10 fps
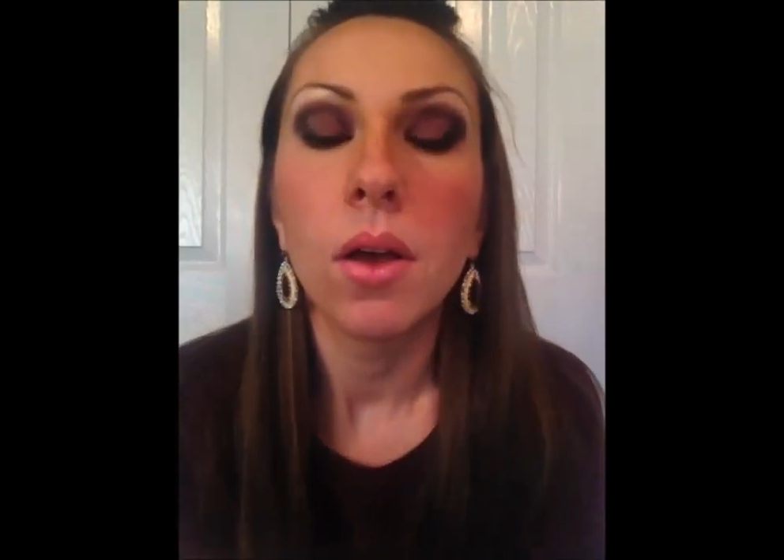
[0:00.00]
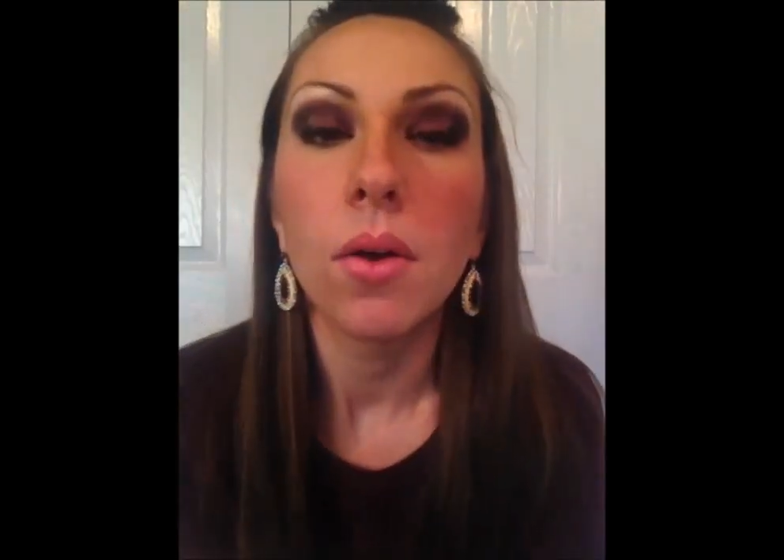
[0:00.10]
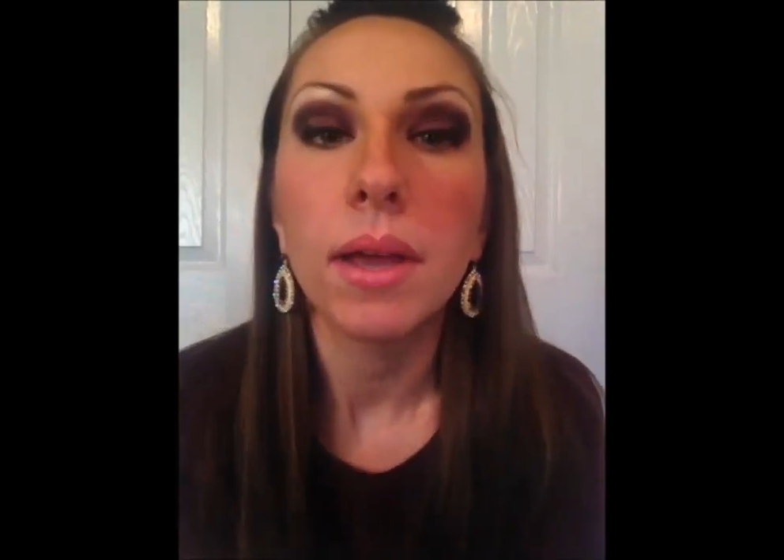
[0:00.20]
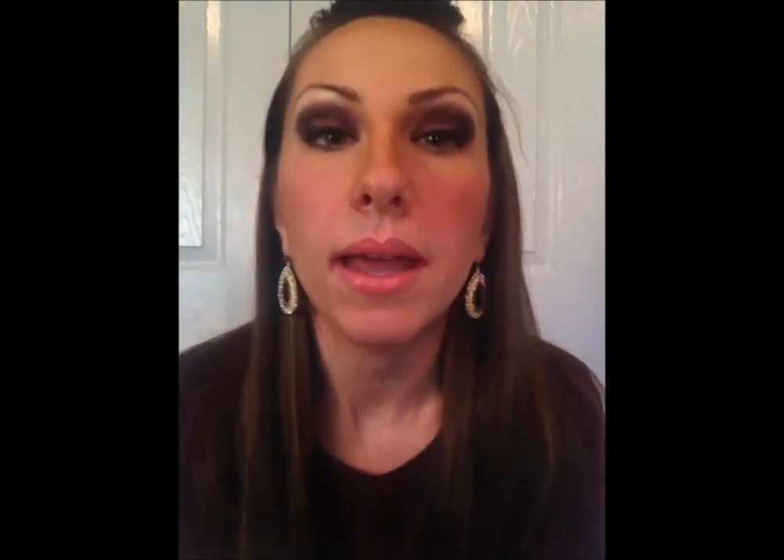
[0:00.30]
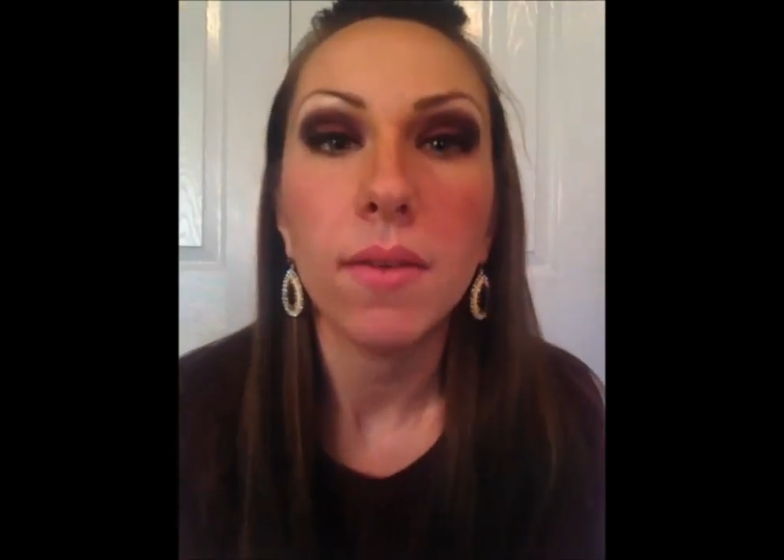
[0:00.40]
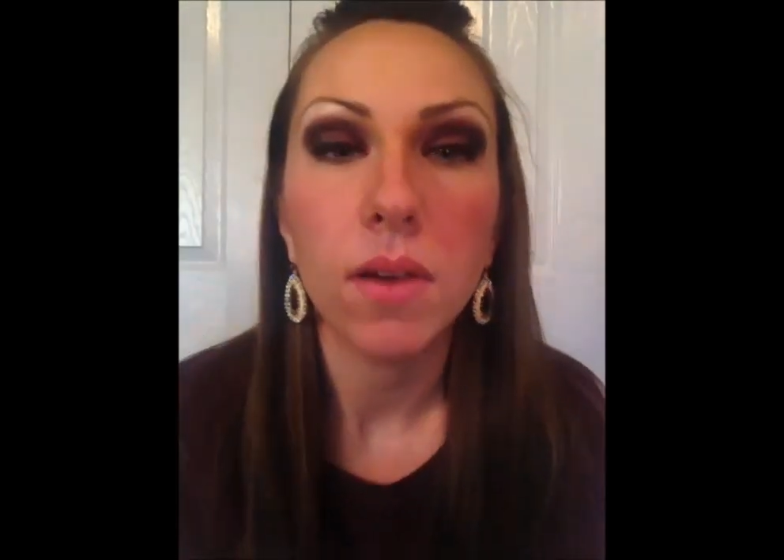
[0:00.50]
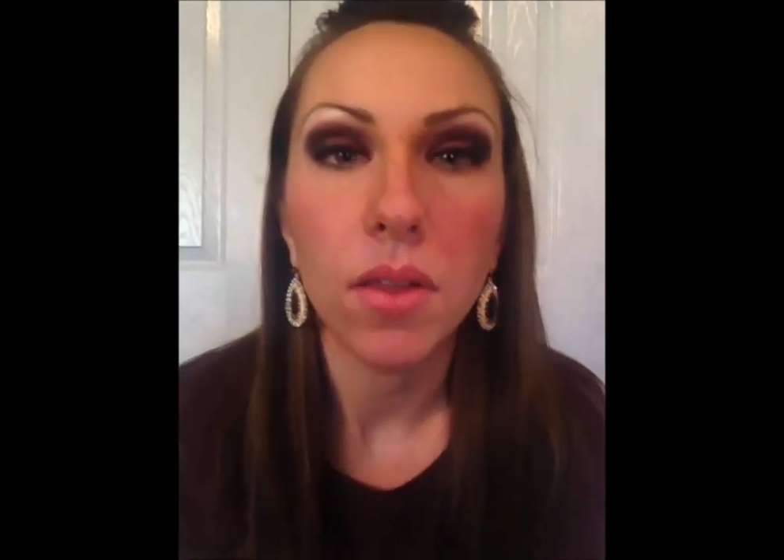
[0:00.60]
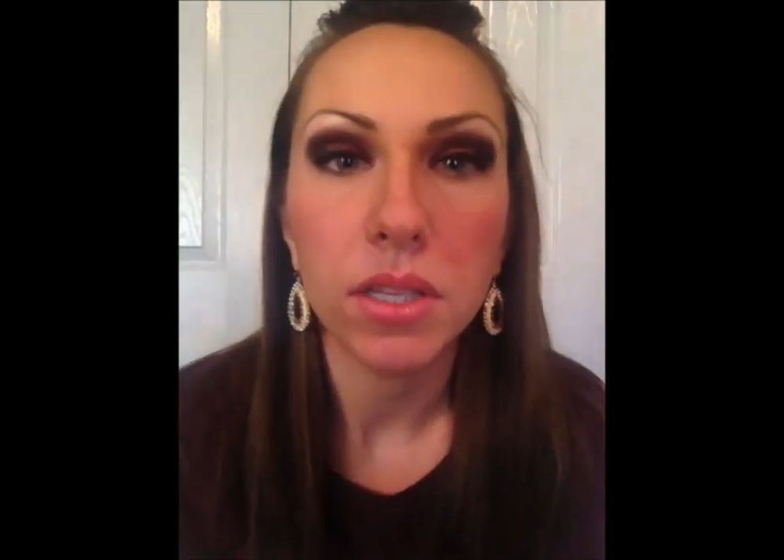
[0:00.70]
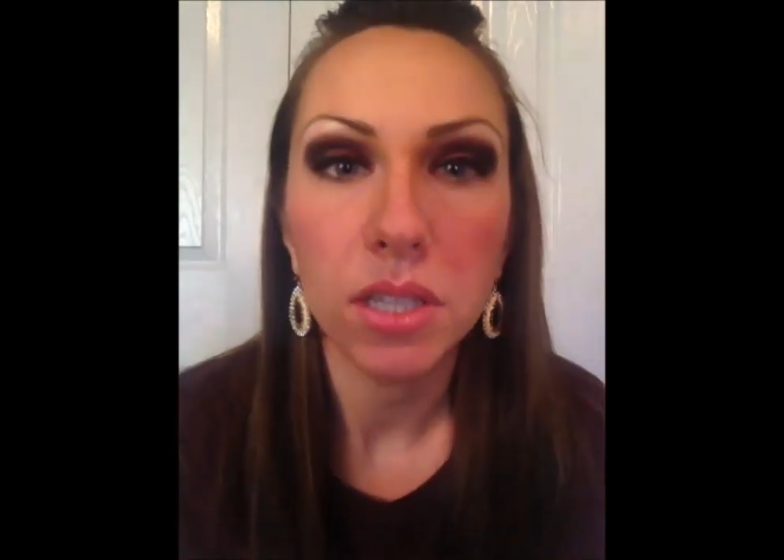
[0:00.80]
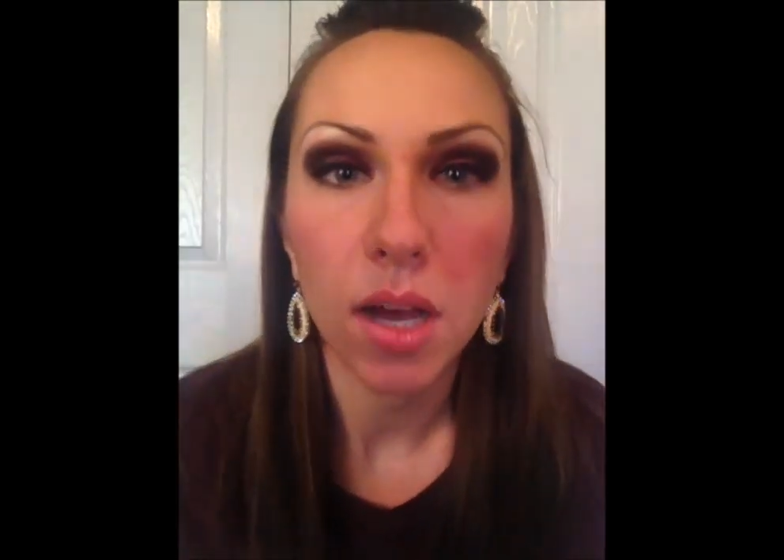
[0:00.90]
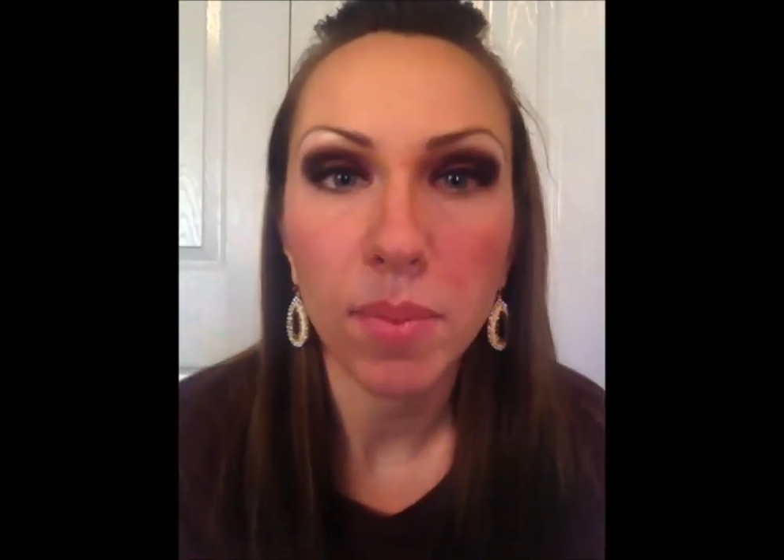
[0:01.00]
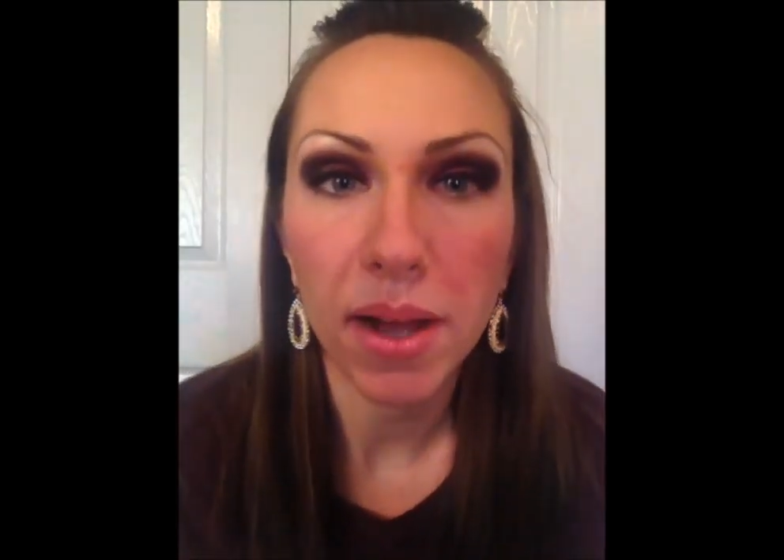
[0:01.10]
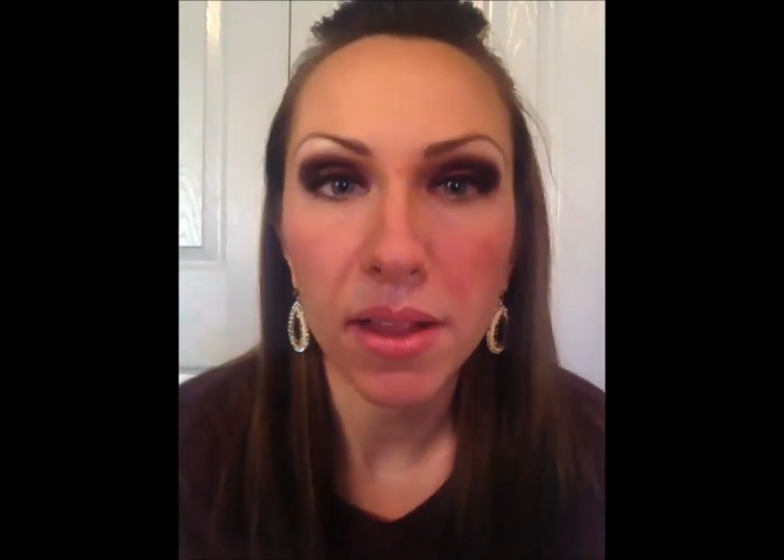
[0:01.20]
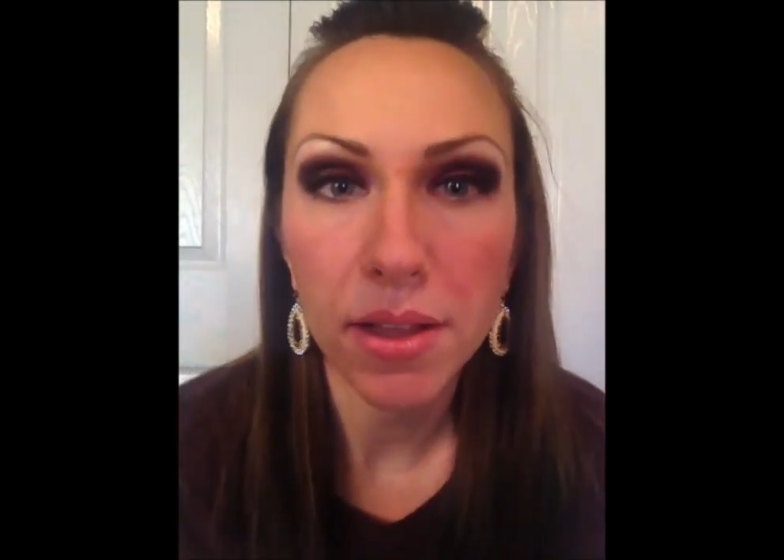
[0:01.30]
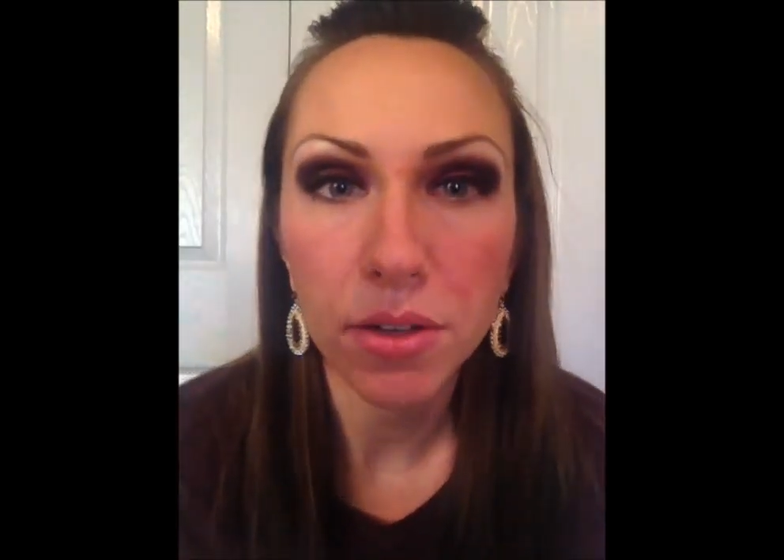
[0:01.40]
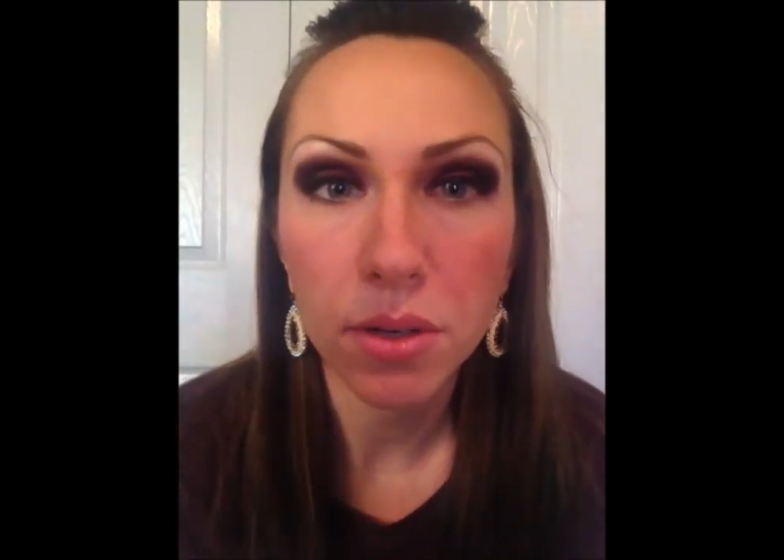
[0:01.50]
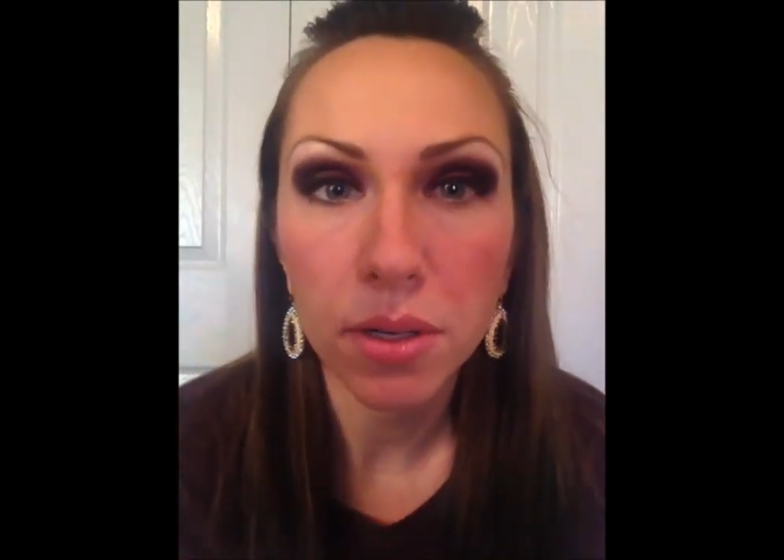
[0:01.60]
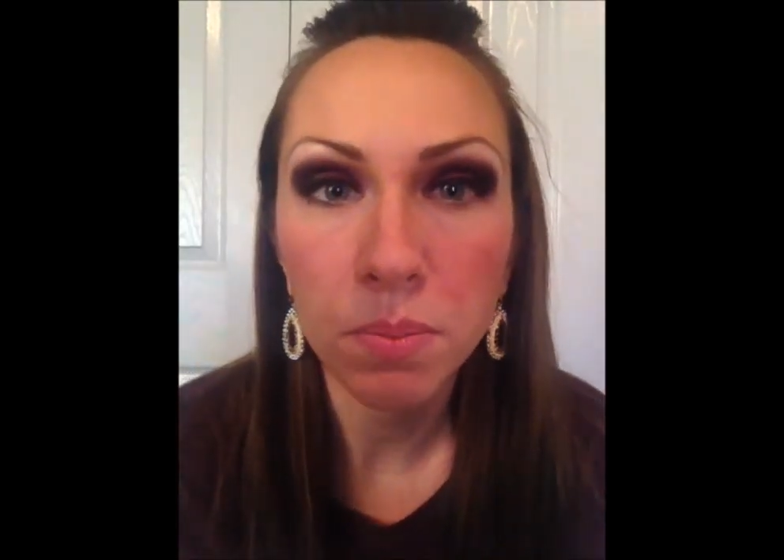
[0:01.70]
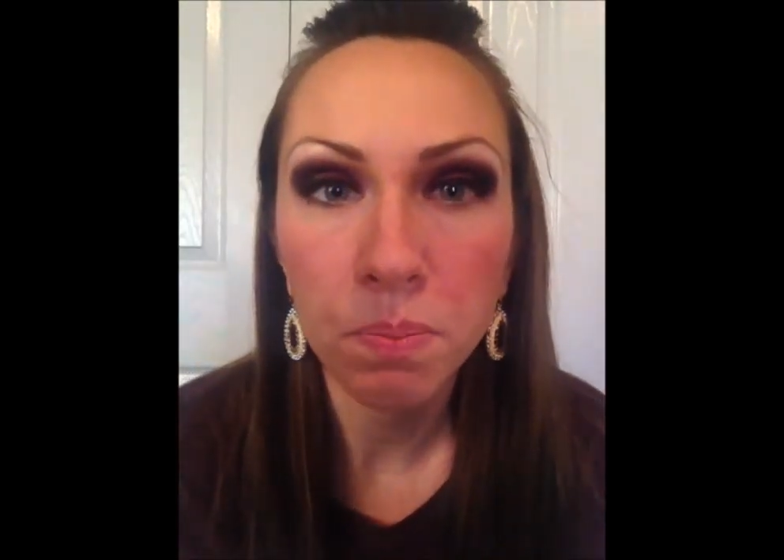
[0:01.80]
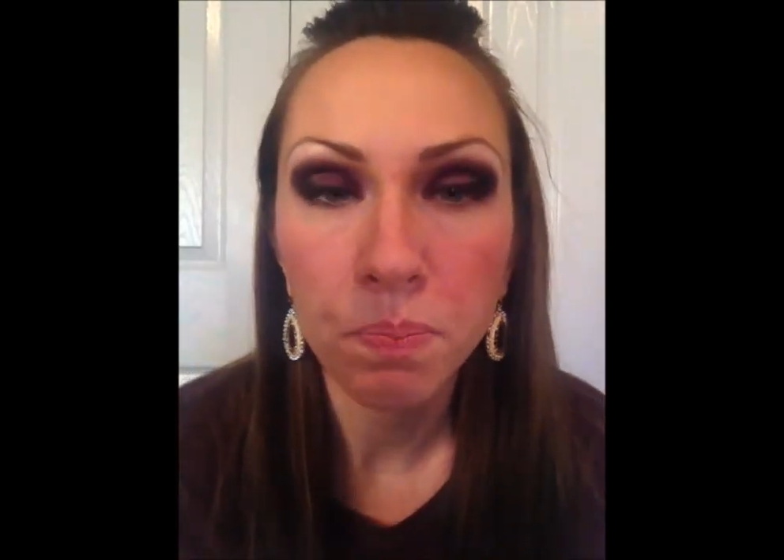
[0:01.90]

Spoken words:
Okay, I've got the top eyeliner on,